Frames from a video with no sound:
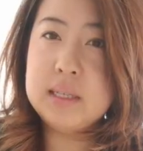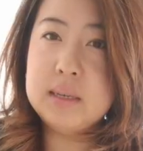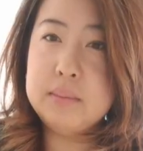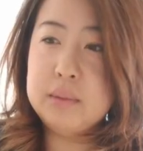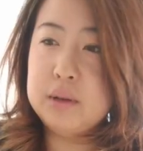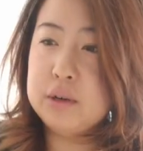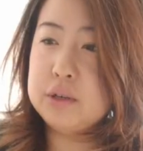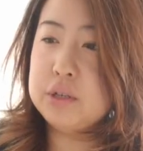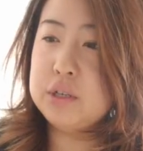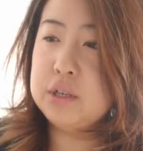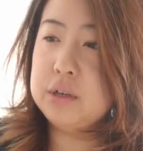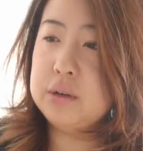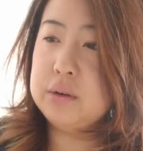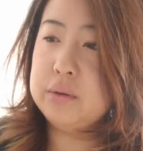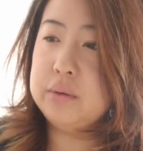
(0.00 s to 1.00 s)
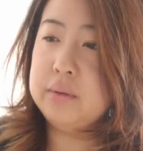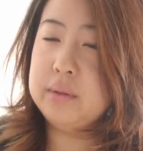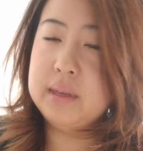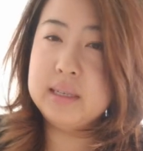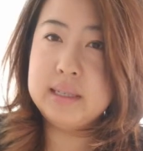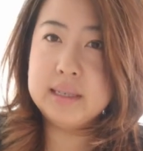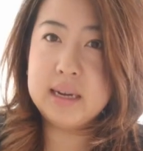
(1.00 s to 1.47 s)
similar to
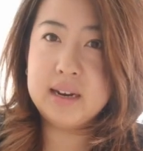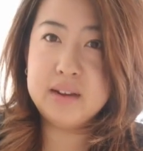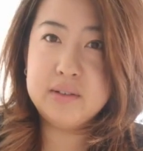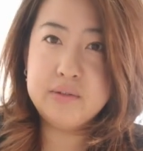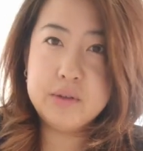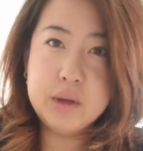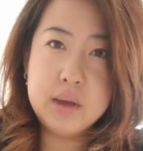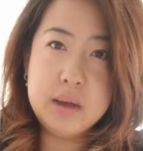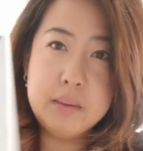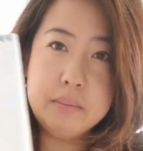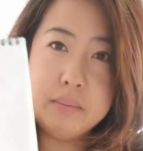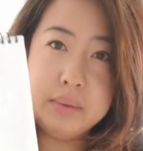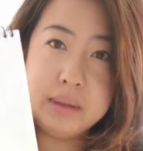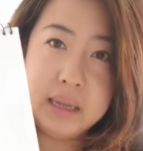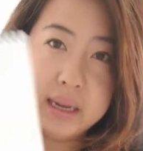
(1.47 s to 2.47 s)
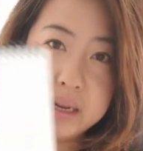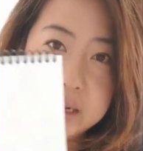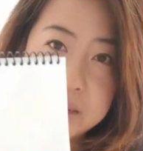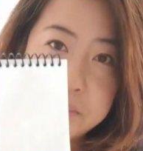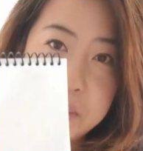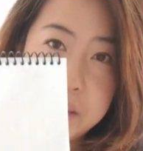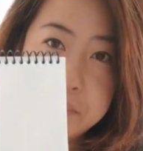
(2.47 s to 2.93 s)
this kind of
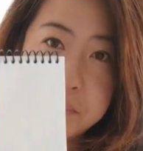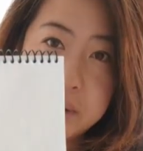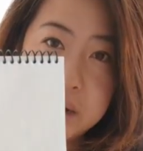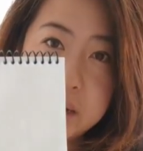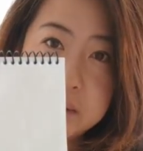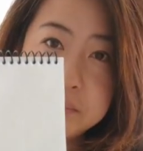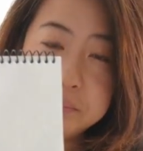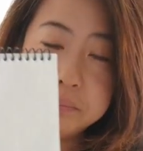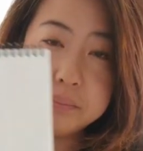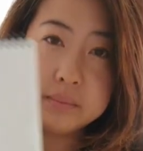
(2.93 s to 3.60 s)
blank paper.